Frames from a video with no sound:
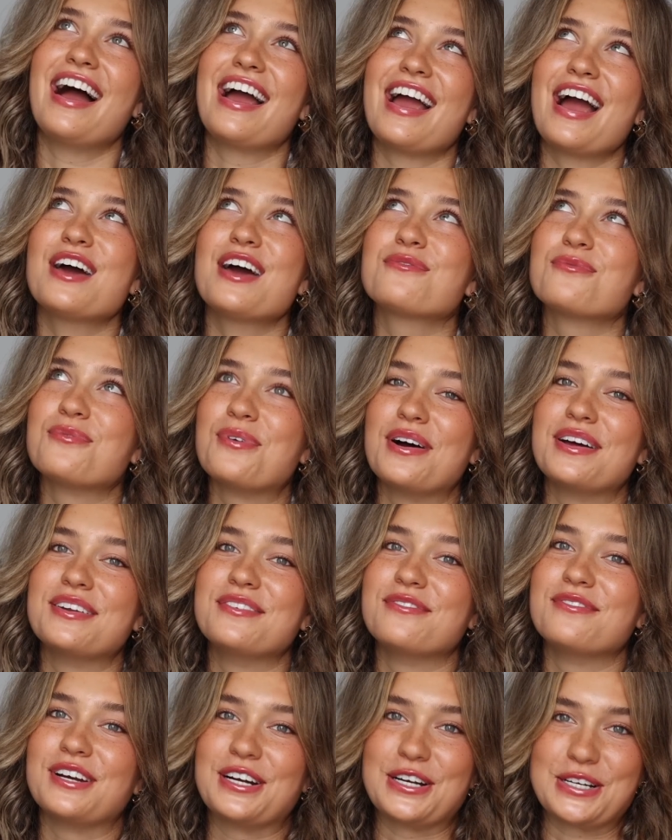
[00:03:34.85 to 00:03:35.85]
I had
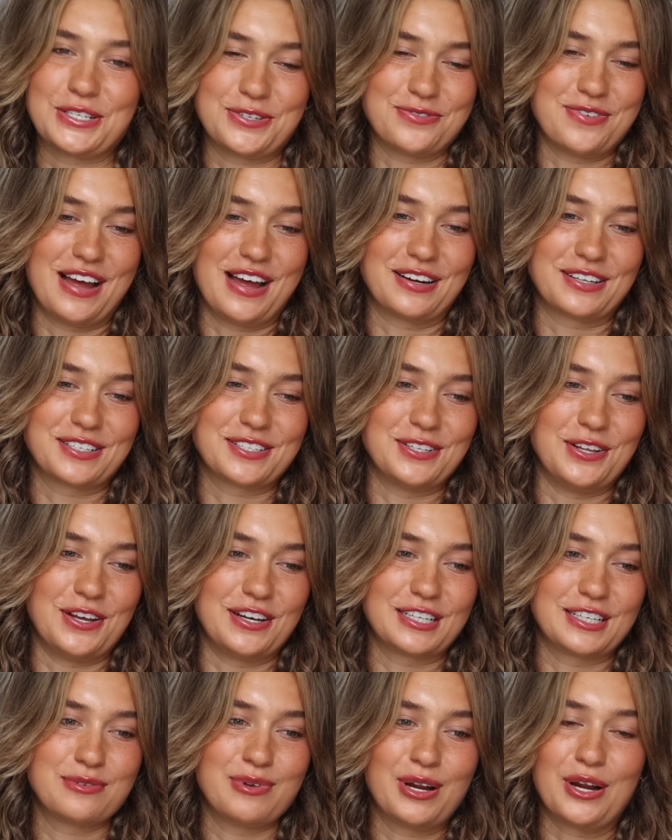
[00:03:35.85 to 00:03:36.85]
one very traumatic
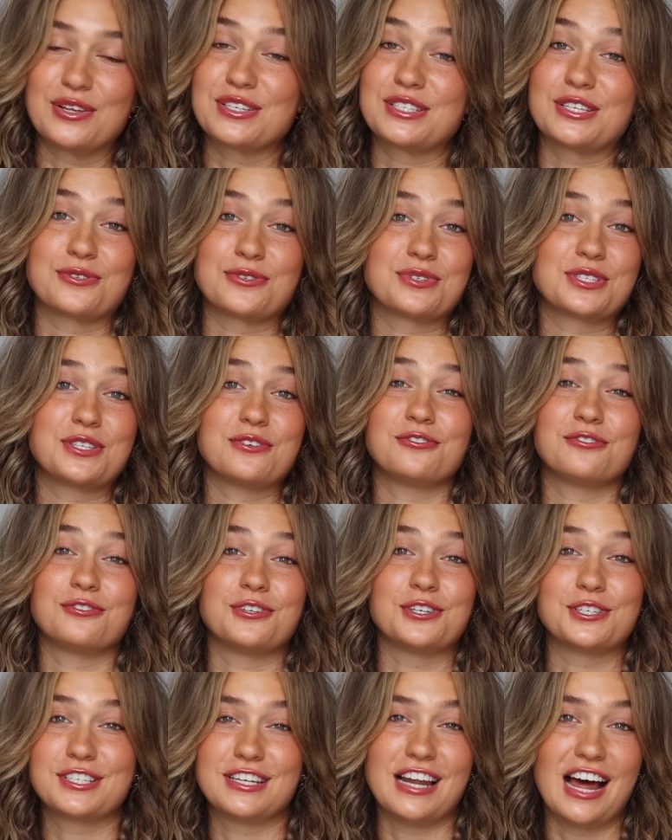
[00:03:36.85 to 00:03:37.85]
salon experience. This was the
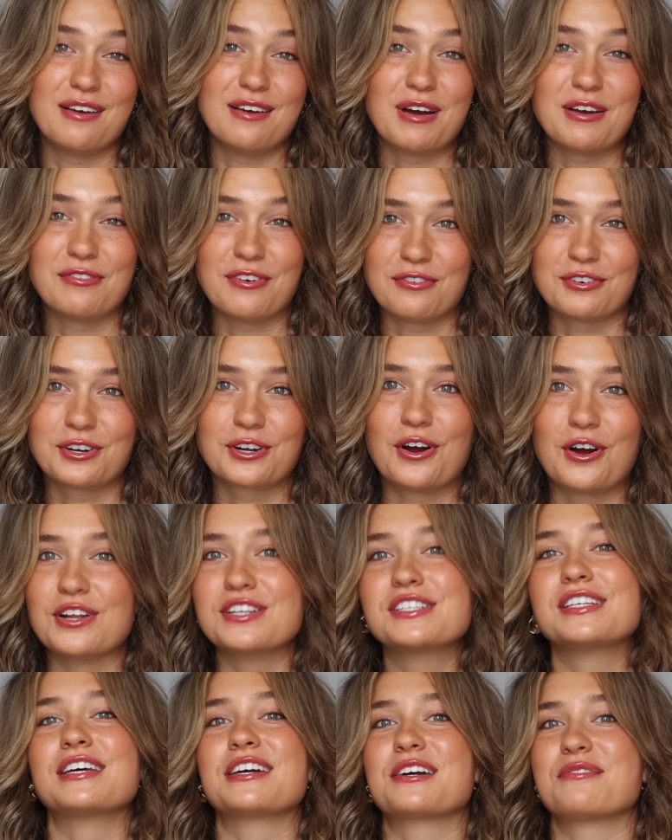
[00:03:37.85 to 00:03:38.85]
first time I've ever
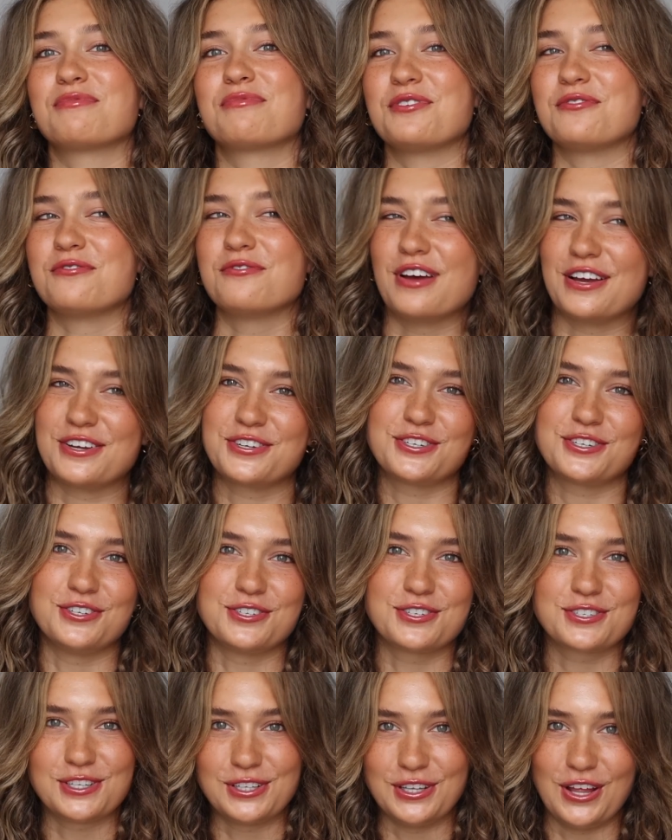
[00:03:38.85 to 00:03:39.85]
gone to a
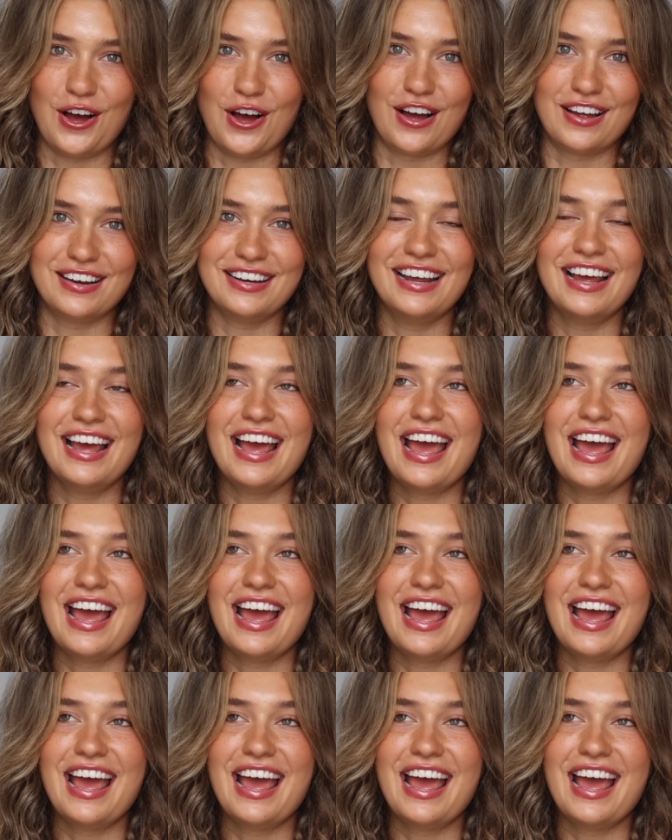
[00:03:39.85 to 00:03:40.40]
professional salon,